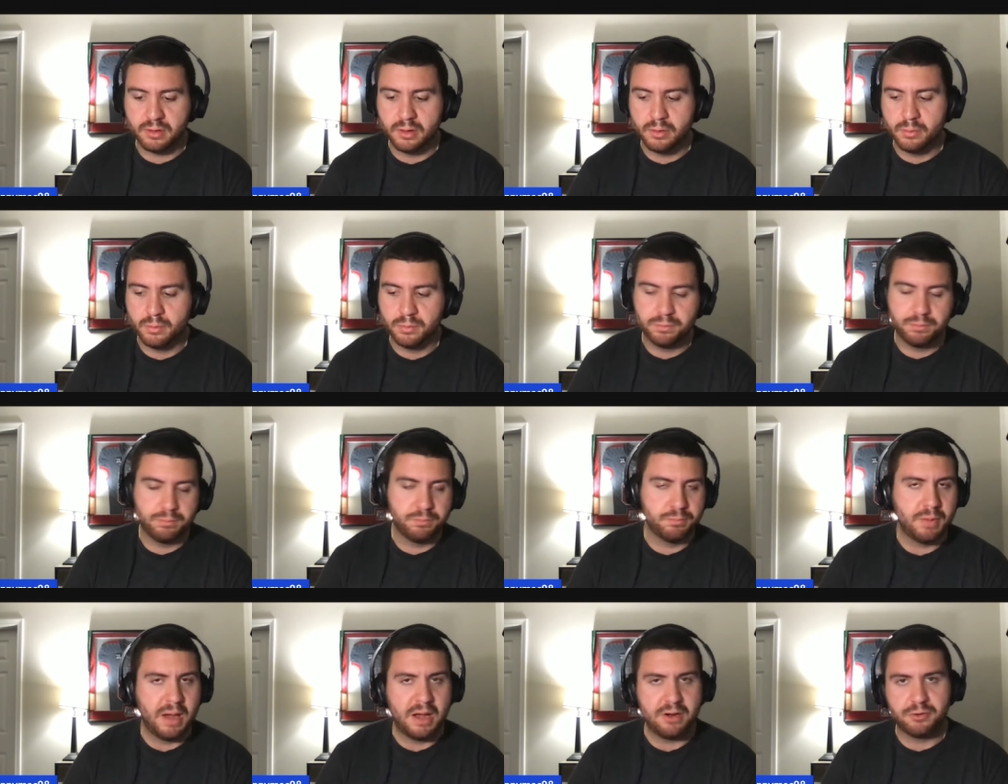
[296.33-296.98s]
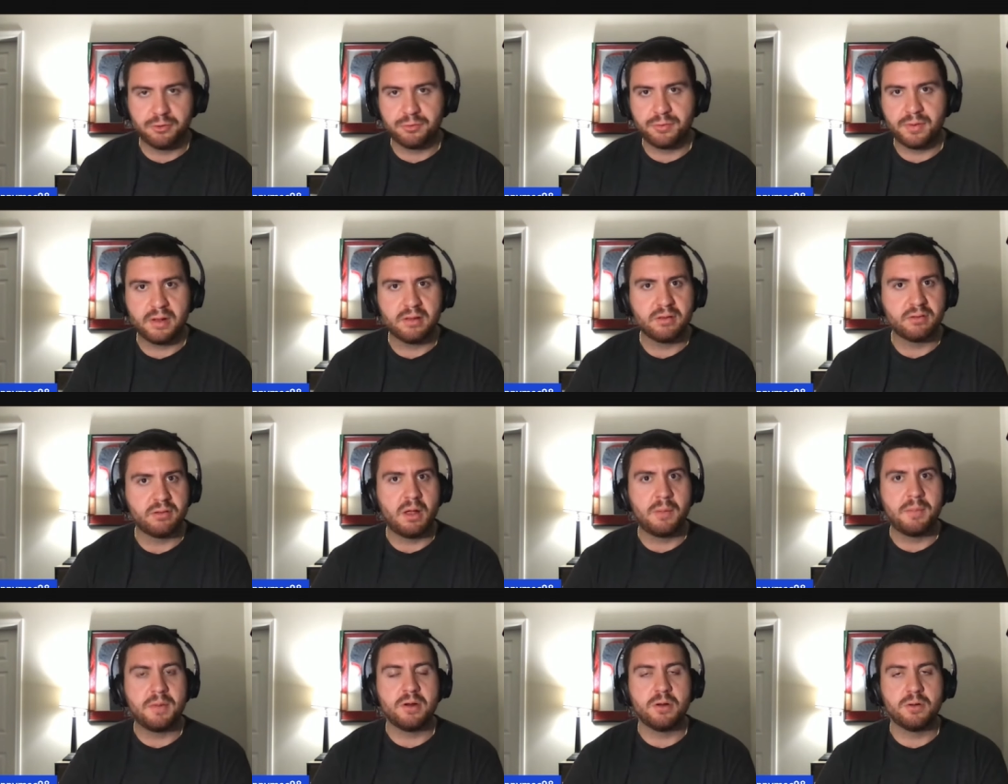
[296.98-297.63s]
And Badgers fans,
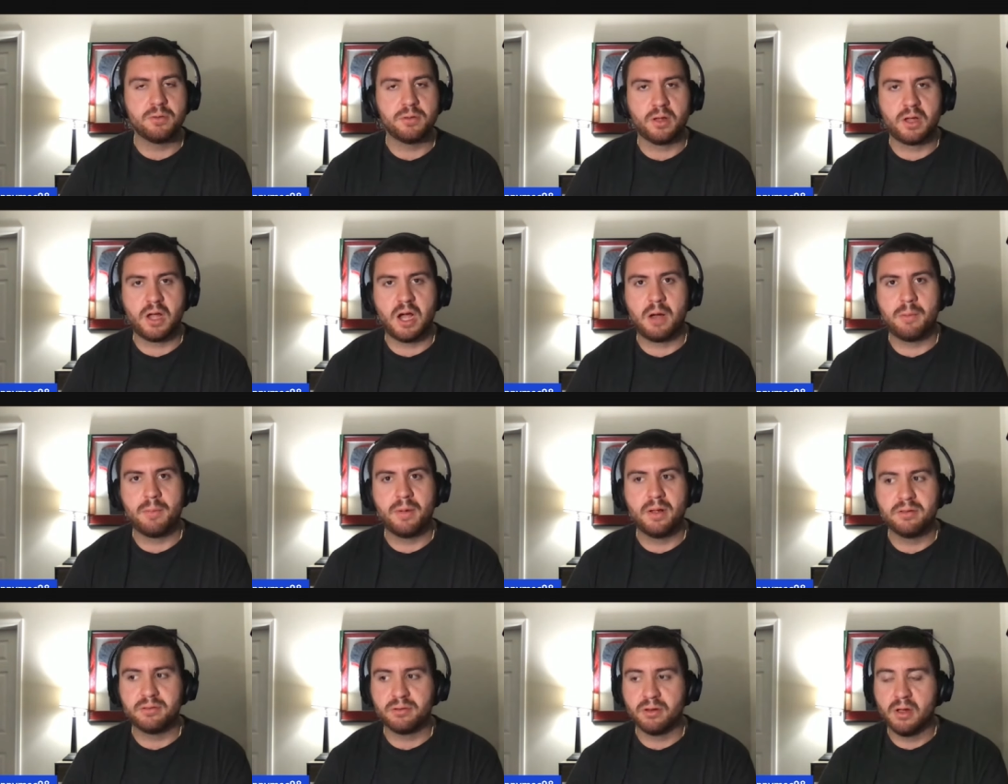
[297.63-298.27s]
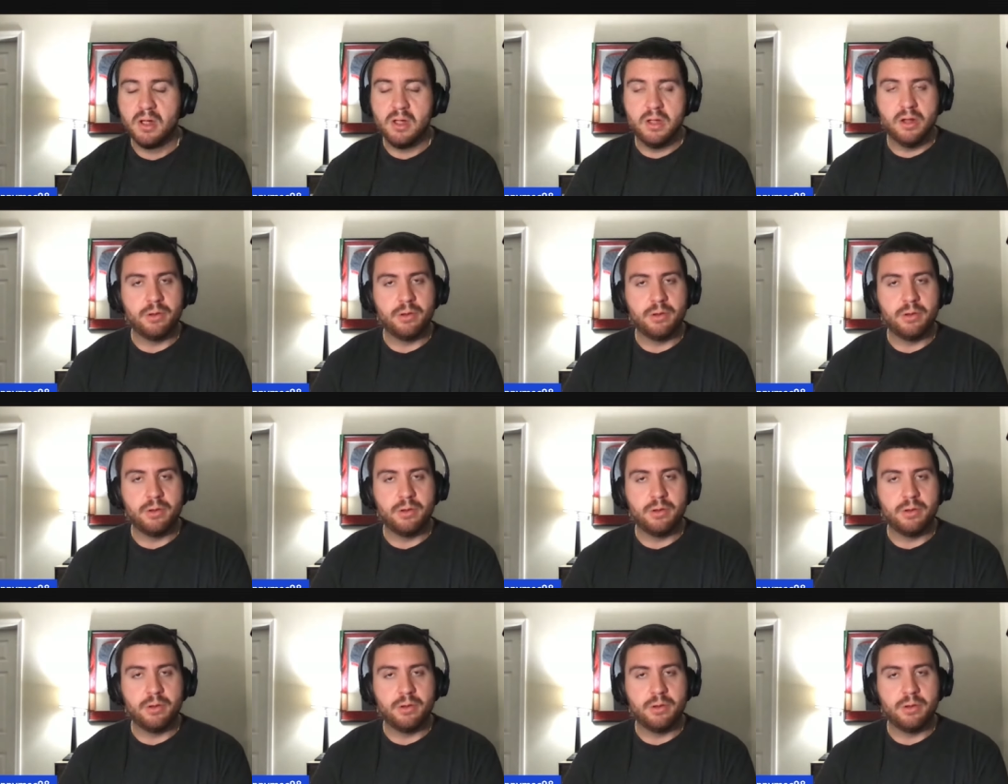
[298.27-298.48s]
let me know in the comments.